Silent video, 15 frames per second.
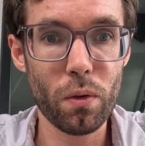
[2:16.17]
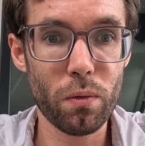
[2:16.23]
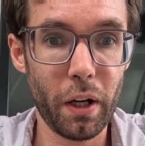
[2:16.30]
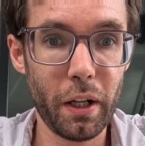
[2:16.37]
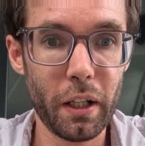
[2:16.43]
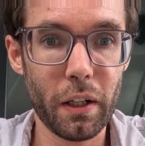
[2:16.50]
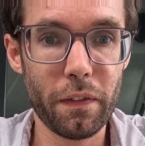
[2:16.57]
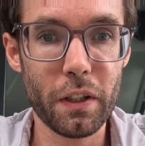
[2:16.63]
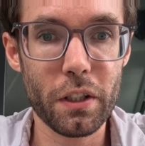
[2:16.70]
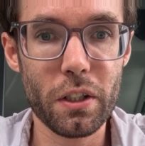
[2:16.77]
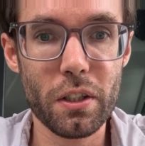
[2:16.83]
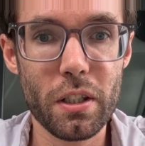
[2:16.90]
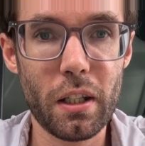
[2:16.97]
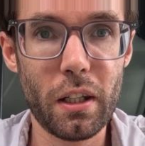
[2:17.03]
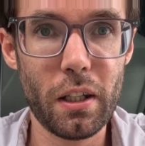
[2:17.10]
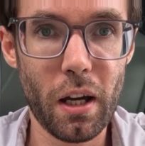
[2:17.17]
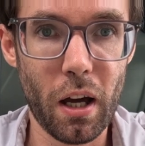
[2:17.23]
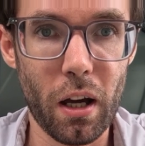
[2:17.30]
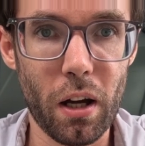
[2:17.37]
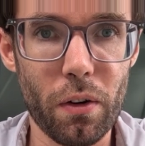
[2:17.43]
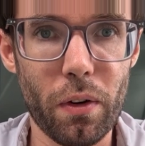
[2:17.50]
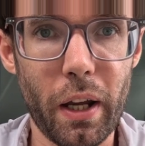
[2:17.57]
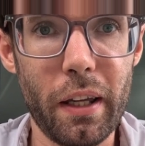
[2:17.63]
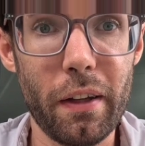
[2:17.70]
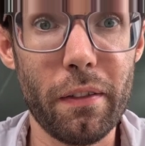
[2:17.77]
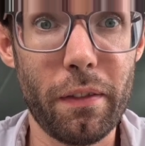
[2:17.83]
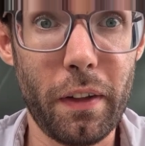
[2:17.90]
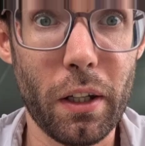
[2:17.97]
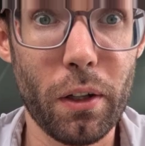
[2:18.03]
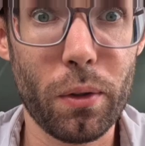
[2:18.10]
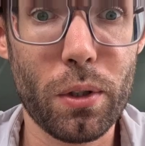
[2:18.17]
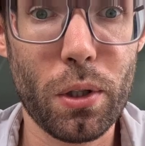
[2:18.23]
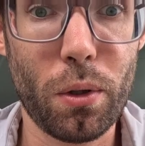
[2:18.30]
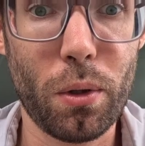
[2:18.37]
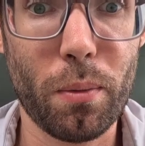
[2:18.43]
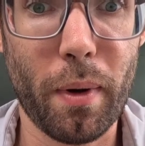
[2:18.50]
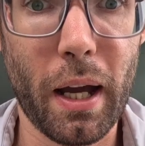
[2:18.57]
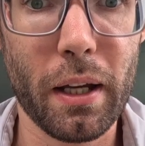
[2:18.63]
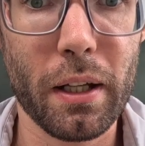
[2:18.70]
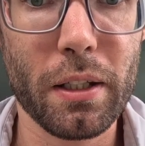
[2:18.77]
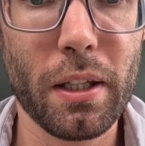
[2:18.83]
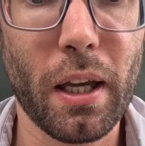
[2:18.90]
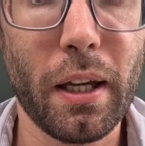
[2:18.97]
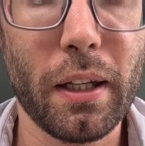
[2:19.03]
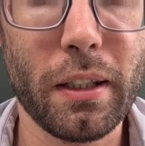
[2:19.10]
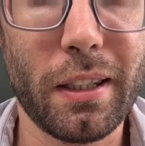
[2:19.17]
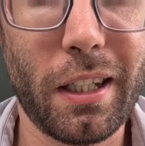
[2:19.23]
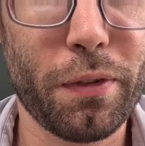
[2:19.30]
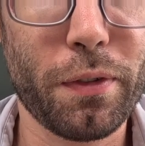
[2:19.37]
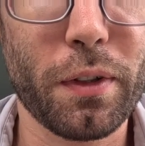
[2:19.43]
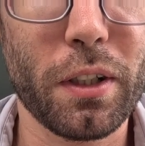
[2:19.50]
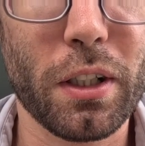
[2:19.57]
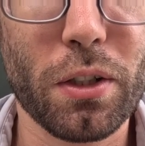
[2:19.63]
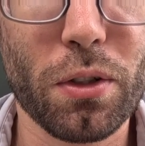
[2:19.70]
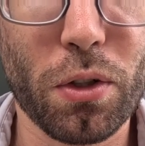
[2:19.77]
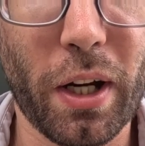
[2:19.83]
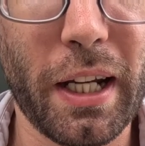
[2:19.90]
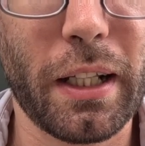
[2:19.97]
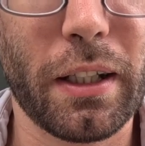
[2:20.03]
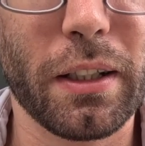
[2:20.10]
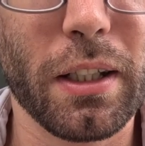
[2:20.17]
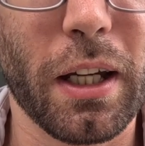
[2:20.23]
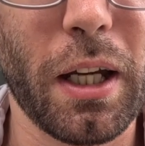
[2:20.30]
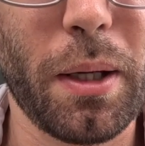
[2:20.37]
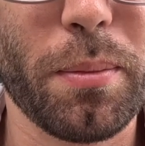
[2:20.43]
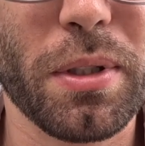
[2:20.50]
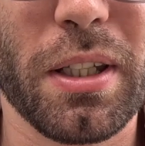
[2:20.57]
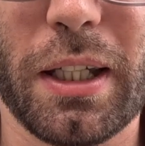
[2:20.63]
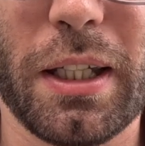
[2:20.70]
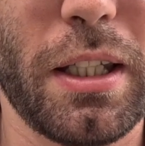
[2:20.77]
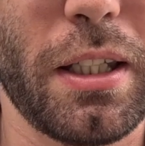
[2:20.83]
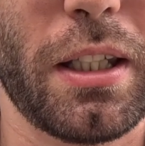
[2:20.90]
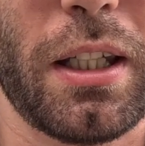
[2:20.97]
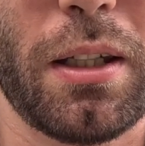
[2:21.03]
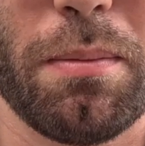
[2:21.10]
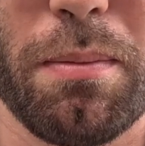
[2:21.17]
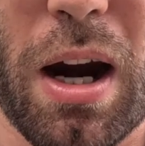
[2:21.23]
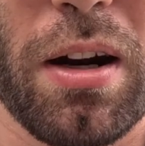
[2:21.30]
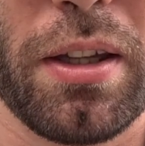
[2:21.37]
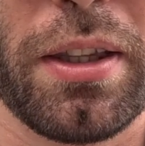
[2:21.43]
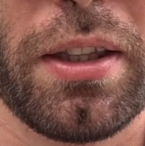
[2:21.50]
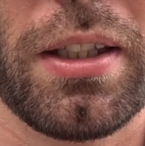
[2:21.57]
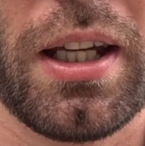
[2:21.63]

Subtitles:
running efficiency, heart rate, VO2 max, different training types, easy, marathon